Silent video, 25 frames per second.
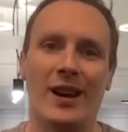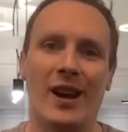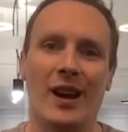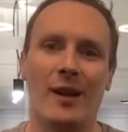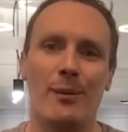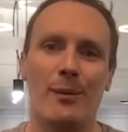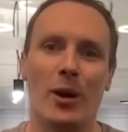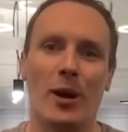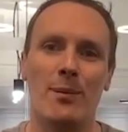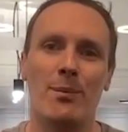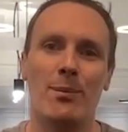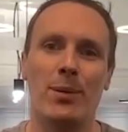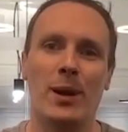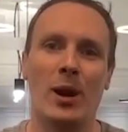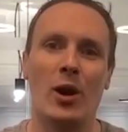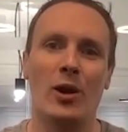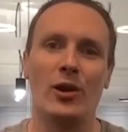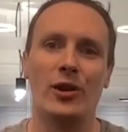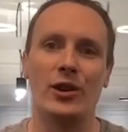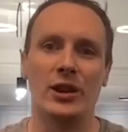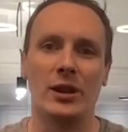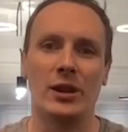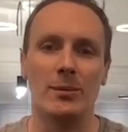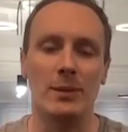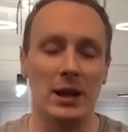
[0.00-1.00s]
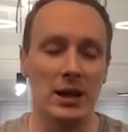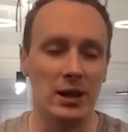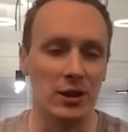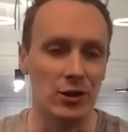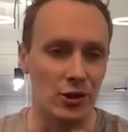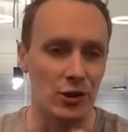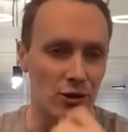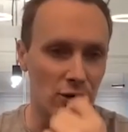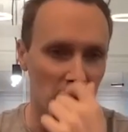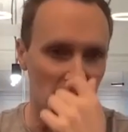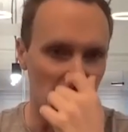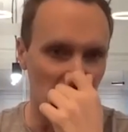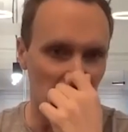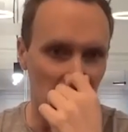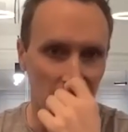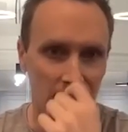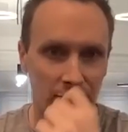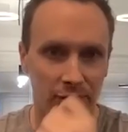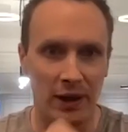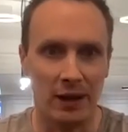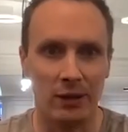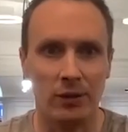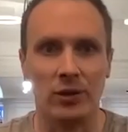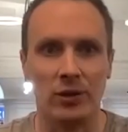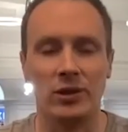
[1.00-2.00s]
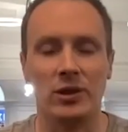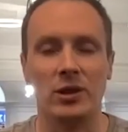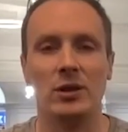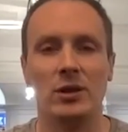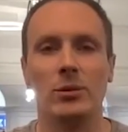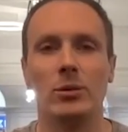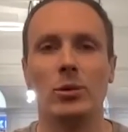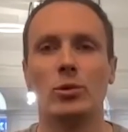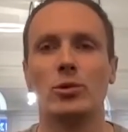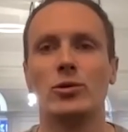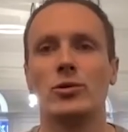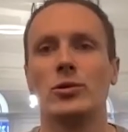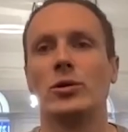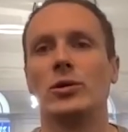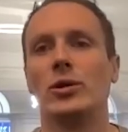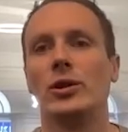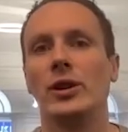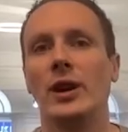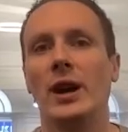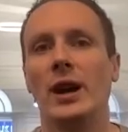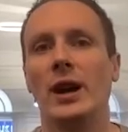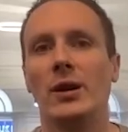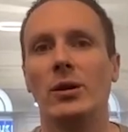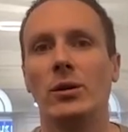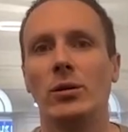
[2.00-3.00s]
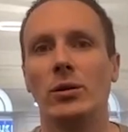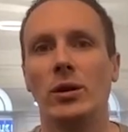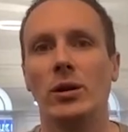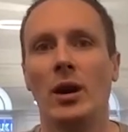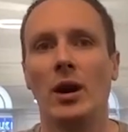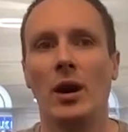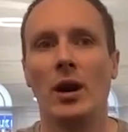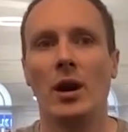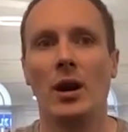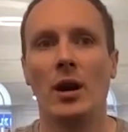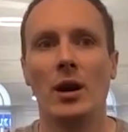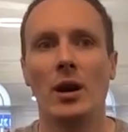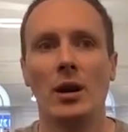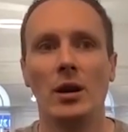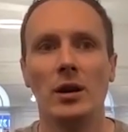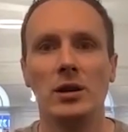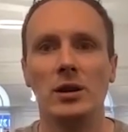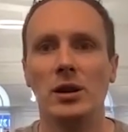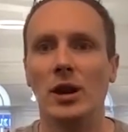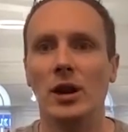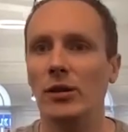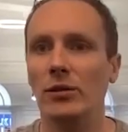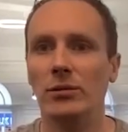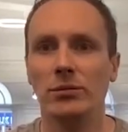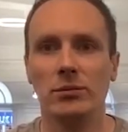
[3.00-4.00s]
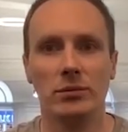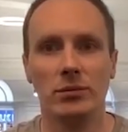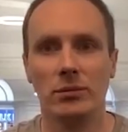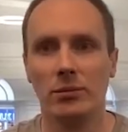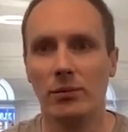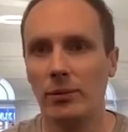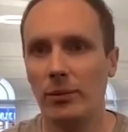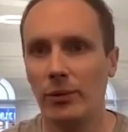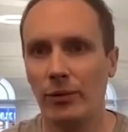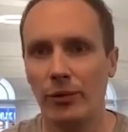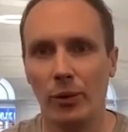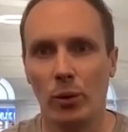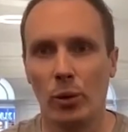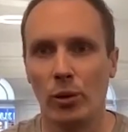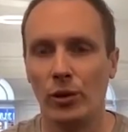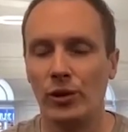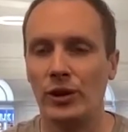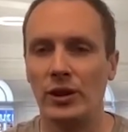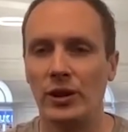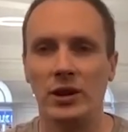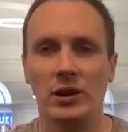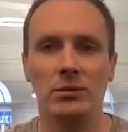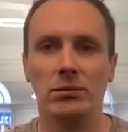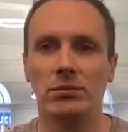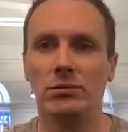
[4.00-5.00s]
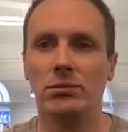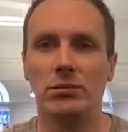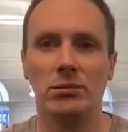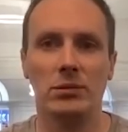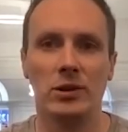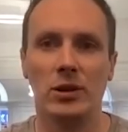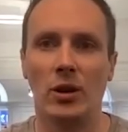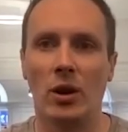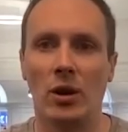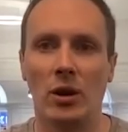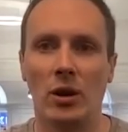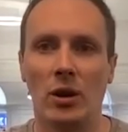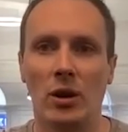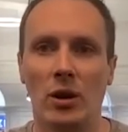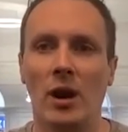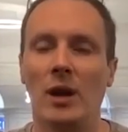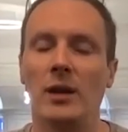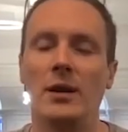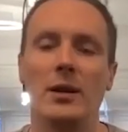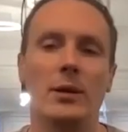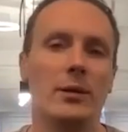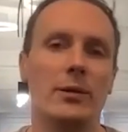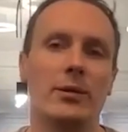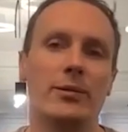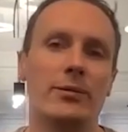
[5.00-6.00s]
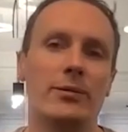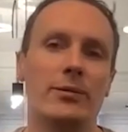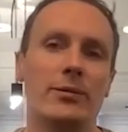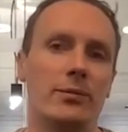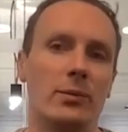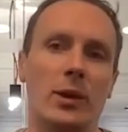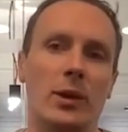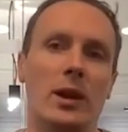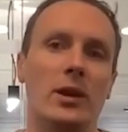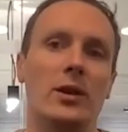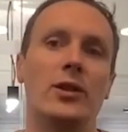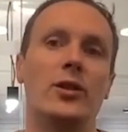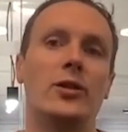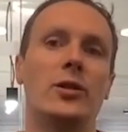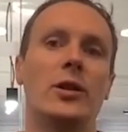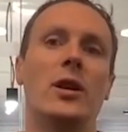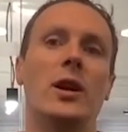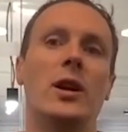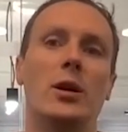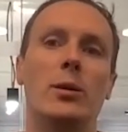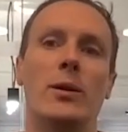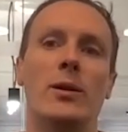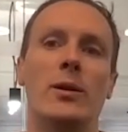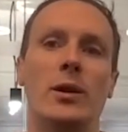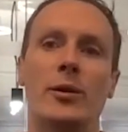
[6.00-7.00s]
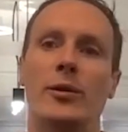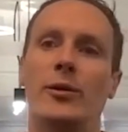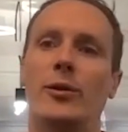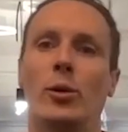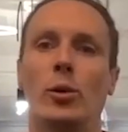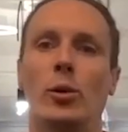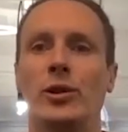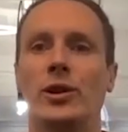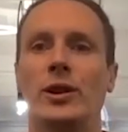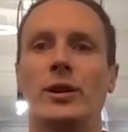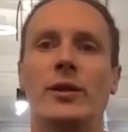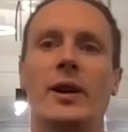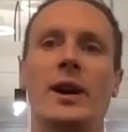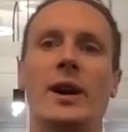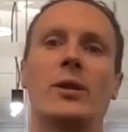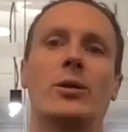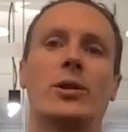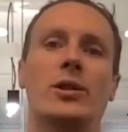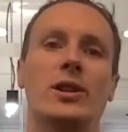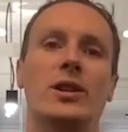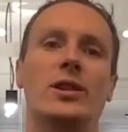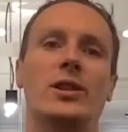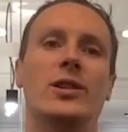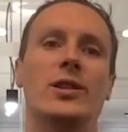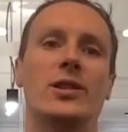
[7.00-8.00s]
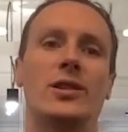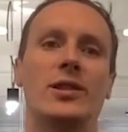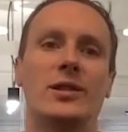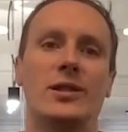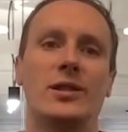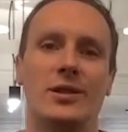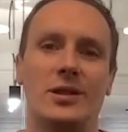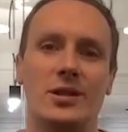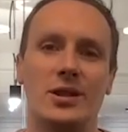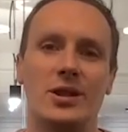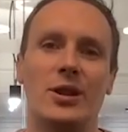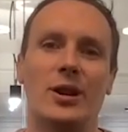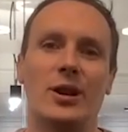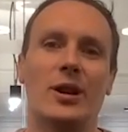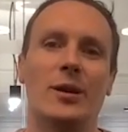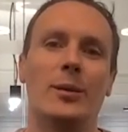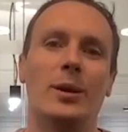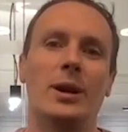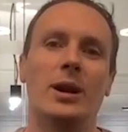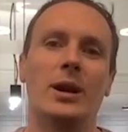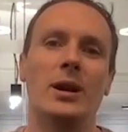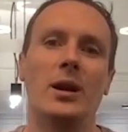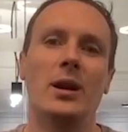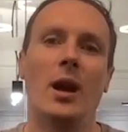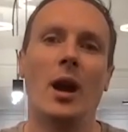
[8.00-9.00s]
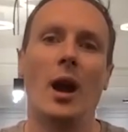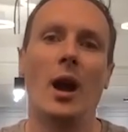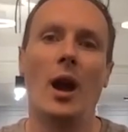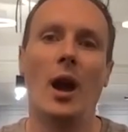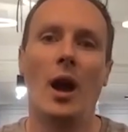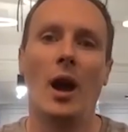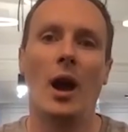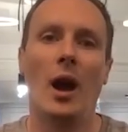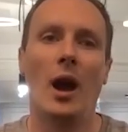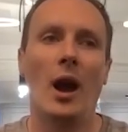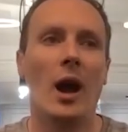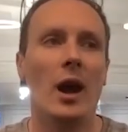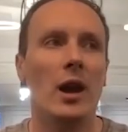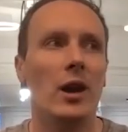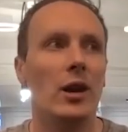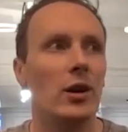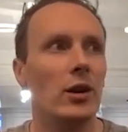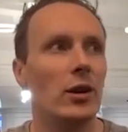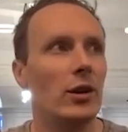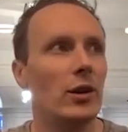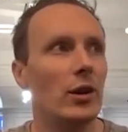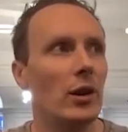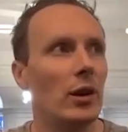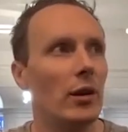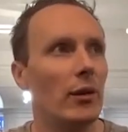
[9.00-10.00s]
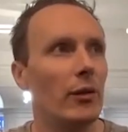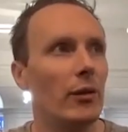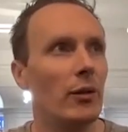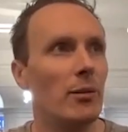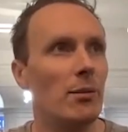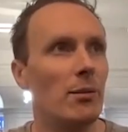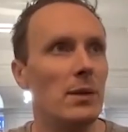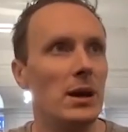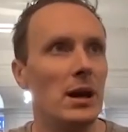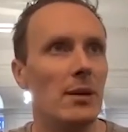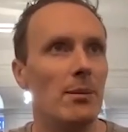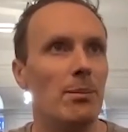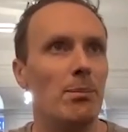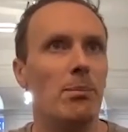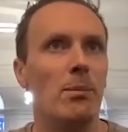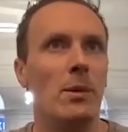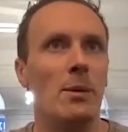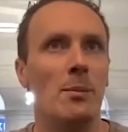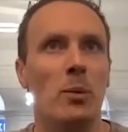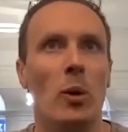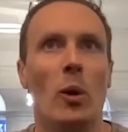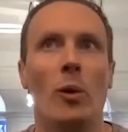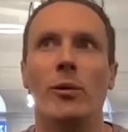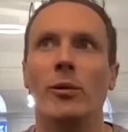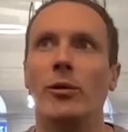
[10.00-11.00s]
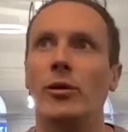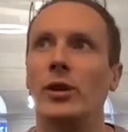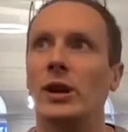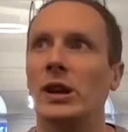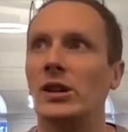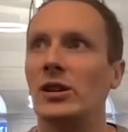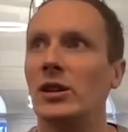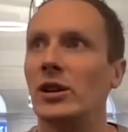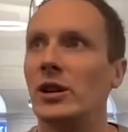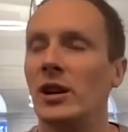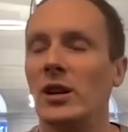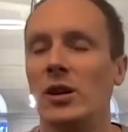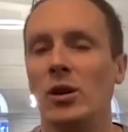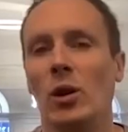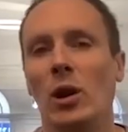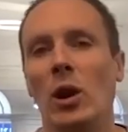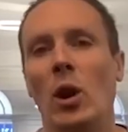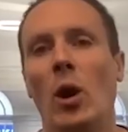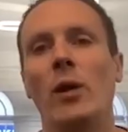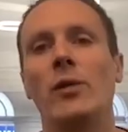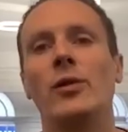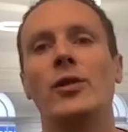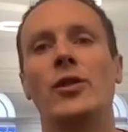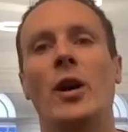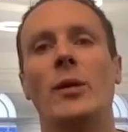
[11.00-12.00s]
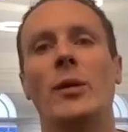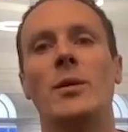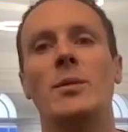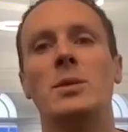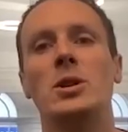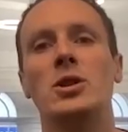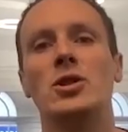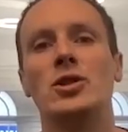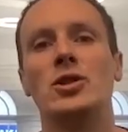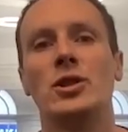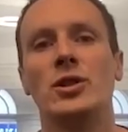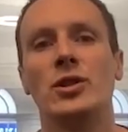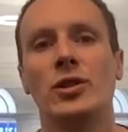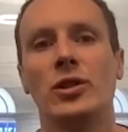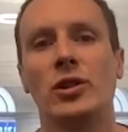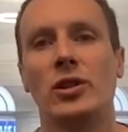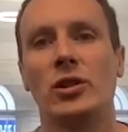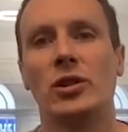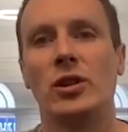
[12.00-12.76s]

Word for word: Like by planting a million trees, Fountain will draw down, you know, 40 times, like like the equivalent of 40 fountains. Do you know what I mean? Mm-hmm. And for me, an important thing is looking at your lifetime emissions.